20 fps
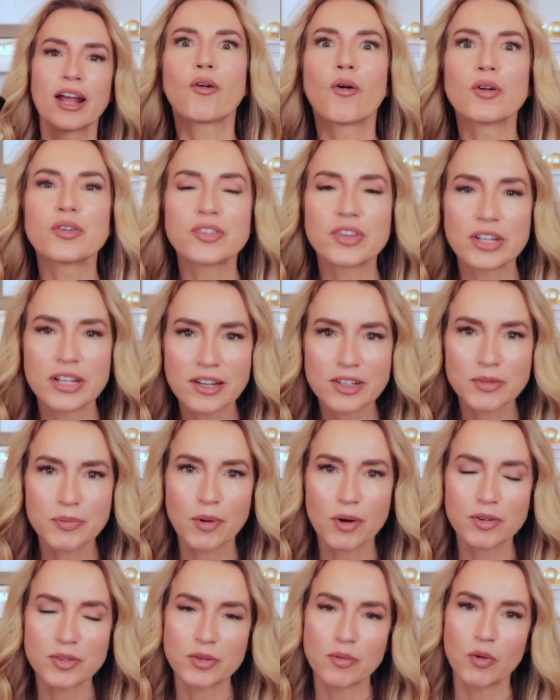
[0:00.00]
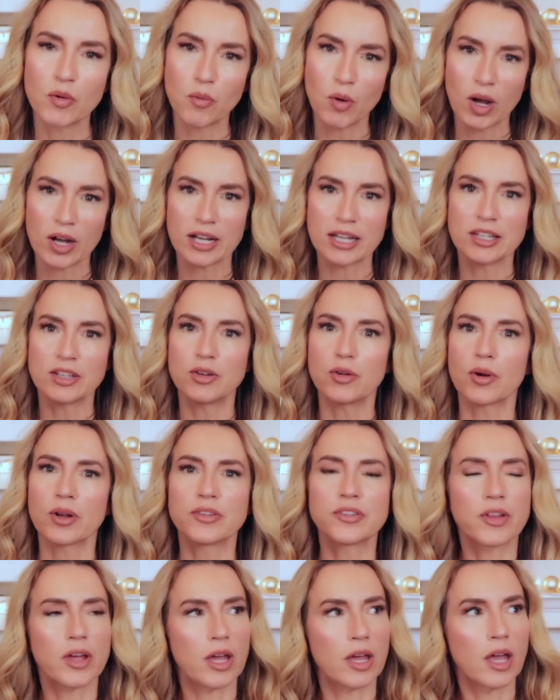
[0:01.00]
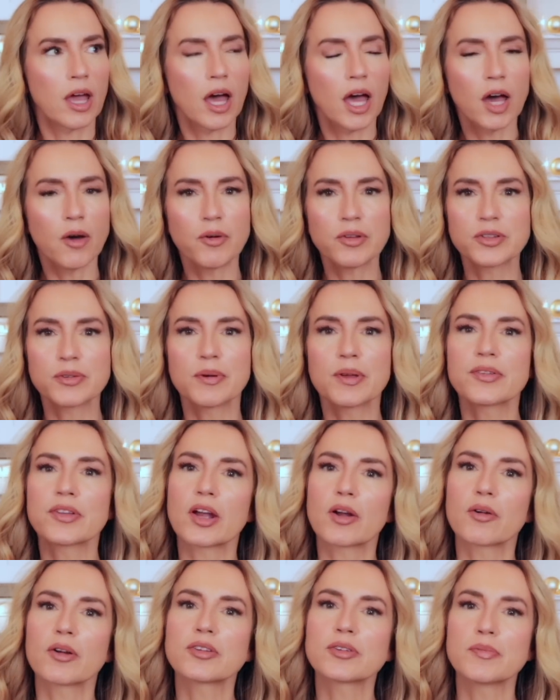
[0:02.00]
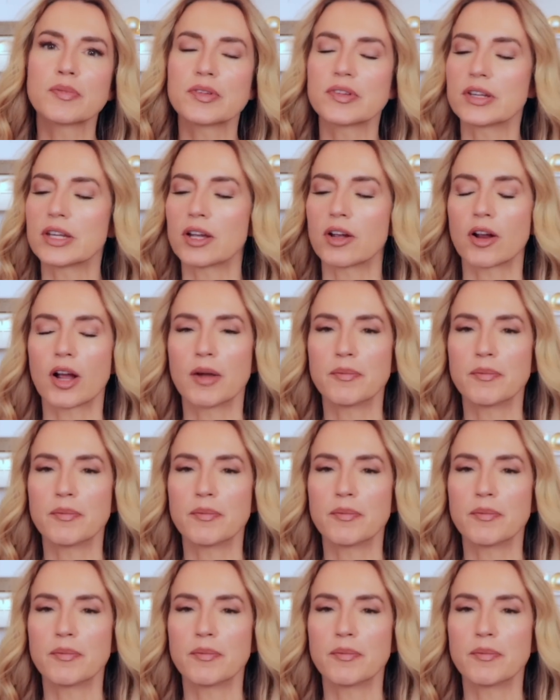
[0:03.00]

Of course, the next person would walk in the door and say, Oh, it smells like Christmas in here.